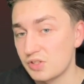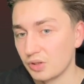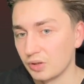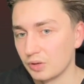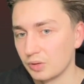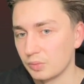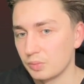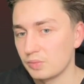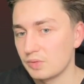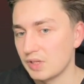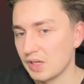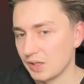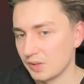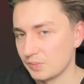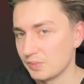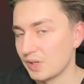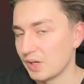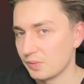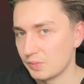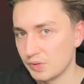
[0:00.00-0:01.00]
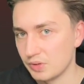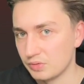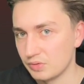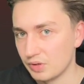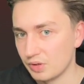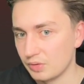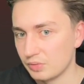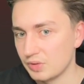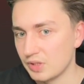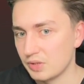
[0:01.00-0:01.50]
So yeah, now
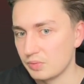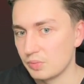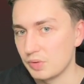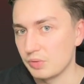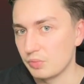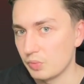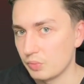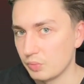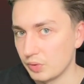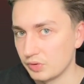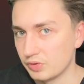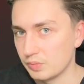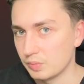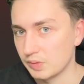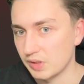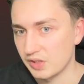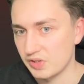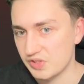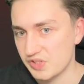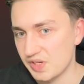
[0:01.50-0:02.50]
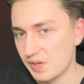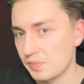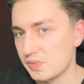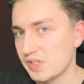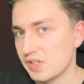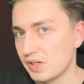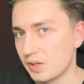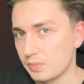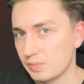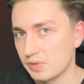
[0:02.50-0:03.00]
you know that we will want to play the
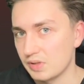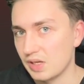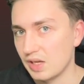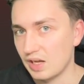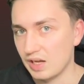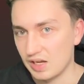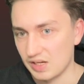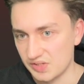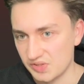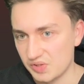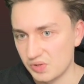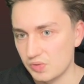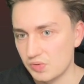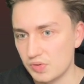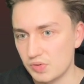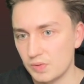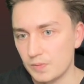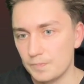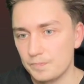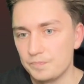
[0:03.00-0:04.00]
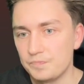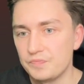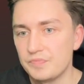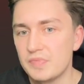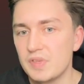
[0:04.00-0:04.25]
same setup as usual.